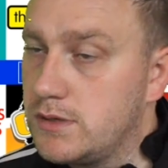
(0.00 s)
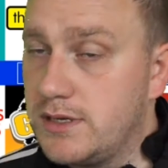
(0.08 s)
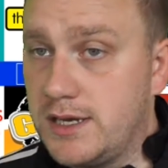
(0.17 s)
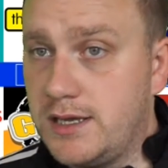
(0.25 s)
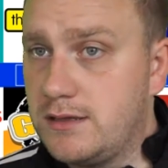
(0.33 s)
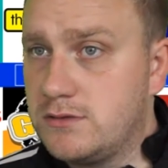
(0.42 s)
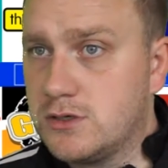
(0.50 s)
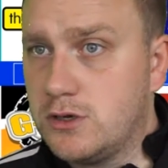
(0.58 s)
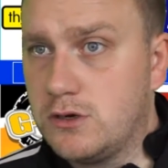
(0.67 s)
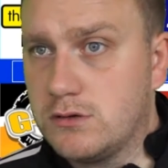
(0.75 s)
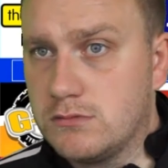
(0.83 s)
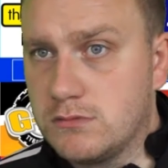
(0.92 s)
Yeah, there's
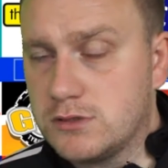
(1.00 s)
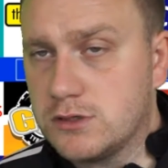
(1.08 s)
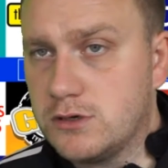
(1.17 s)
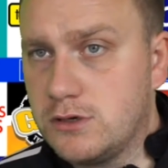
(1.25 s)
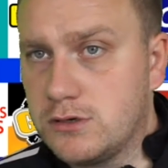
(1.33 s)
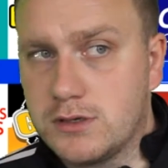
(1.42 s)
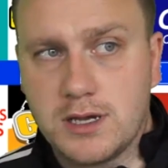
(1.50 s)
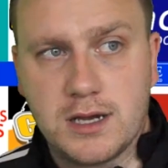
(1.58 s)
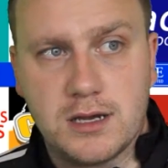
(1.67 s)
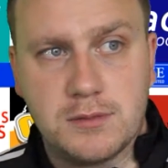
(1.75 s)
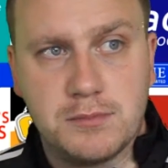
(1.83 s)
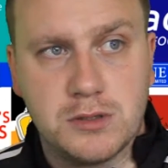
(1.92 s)
a good
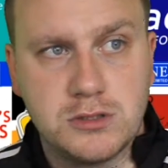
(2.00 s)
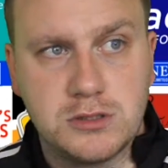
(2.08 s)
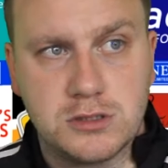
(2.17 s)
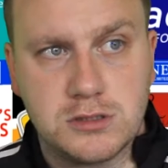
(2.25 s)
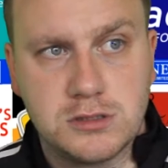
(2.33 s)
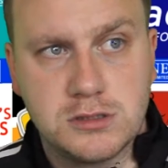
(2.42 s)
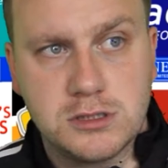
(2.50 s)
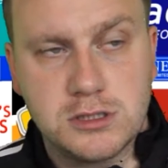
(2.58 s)
bunch, and